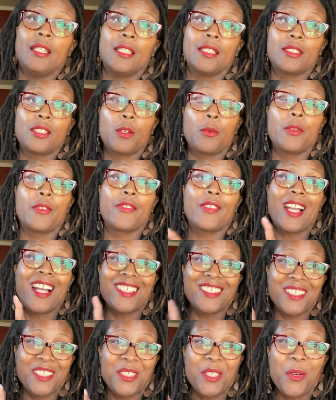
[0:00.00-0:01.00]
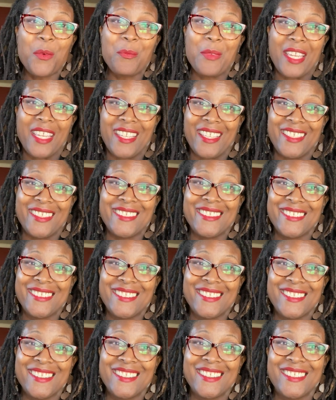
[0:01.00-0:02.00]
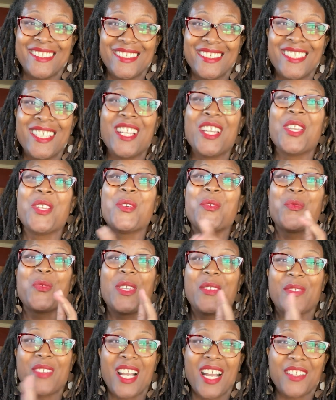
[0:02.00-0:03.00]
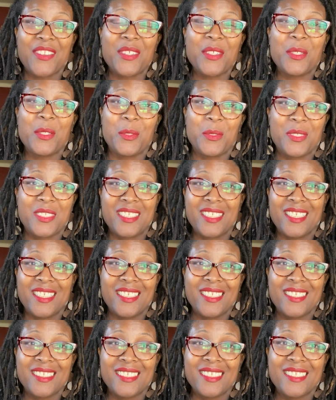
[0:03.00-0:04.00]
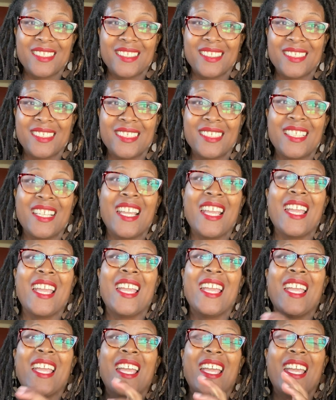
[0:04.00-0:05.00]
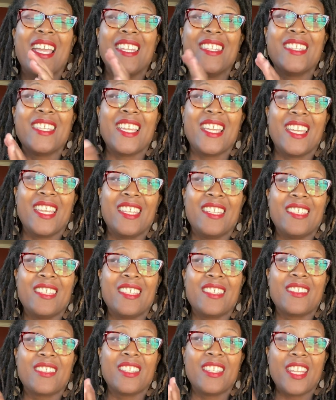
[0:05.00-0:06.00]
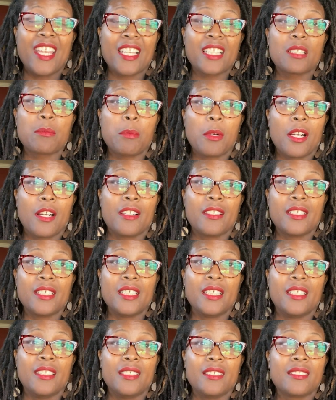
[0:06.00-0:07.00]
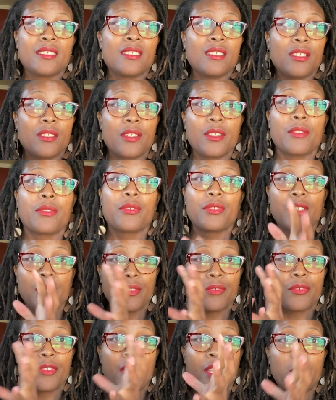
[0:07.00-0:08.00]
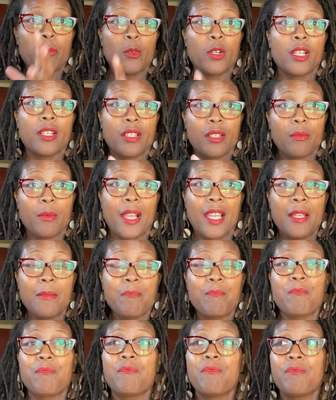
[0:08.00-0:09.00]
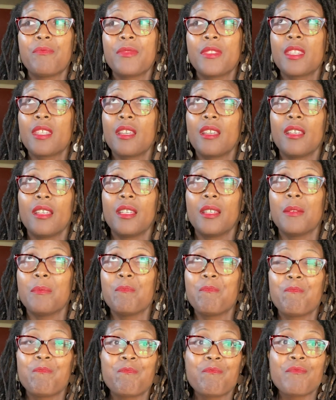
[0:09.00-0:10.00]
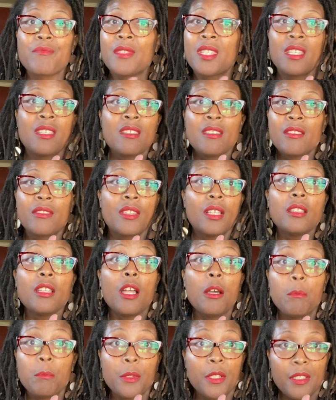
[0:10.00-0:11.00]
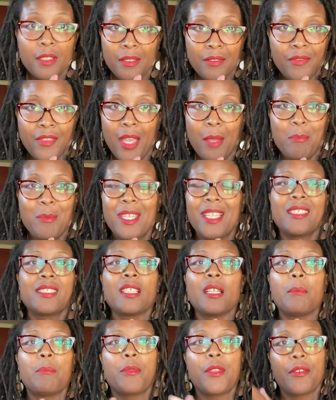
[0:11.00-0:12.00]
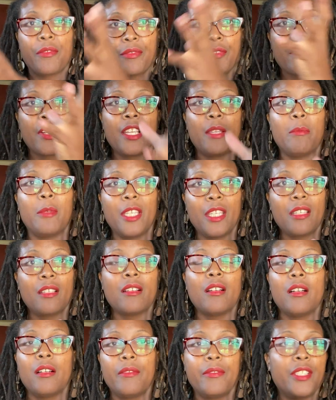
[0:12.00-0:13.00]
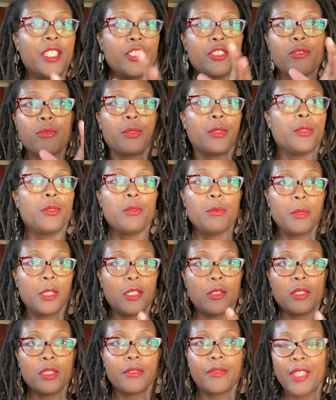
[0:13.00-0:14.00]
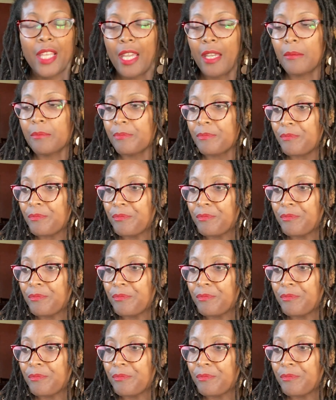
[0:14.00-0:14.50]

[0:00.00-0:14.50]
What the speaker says: So we've got the domain, we've got the hosting, and then the next part is the framework, right? The lumber that makes up the framing of each room and all of that.